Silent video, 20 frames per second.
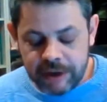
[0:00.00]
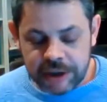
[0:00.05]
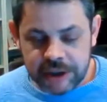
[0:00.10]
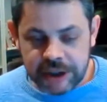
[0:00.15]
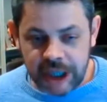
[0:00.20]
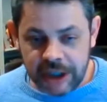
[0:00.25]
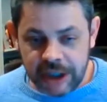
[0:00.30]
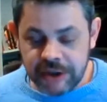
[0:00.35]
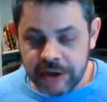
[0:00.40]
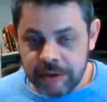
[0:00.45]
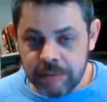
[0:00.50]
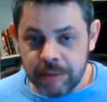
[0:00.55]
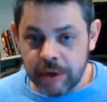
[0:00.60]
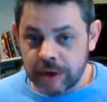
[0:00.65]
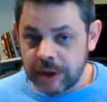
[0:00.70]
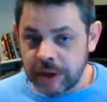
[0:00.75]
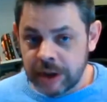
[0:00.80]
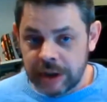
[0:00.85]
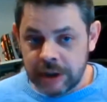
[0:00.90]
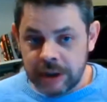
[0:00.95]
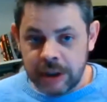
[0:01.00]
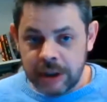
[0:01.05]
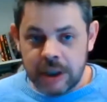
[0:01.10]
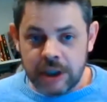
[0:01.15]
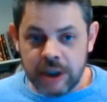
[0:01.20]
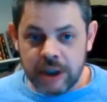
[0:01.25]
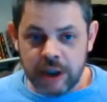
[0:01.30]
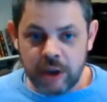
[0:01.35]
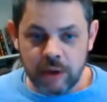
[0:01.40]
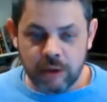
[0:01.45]
a shelter, but
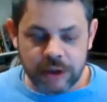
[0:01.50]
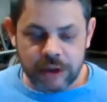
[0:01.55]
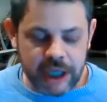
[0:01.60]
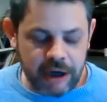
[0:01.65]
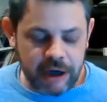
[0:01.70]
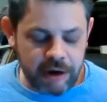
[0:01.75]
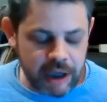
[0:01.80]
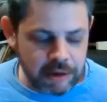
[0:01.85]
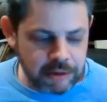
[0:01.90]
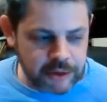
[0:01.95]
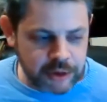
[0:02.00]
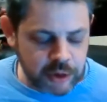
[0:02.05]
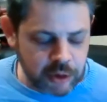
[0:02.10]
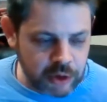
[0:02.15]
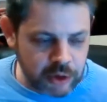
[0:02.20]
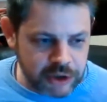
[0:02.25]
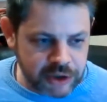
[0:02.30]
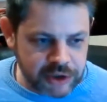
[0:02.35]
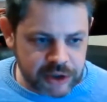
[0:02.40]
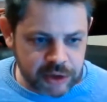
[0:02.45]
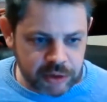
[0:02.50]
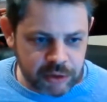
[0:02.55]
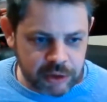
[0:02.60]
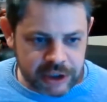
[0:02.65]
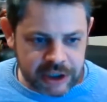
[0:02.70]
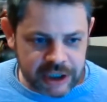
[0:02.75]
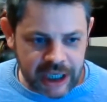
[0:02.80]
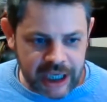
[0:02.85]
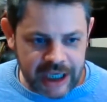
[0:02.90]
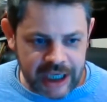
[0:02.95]
they're outdoors
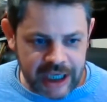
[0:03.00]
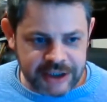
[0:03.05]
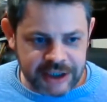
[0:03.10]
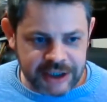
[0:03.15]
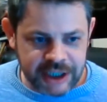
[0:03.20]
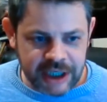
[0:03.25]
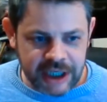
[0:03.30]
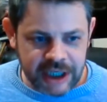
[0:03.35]
doing that.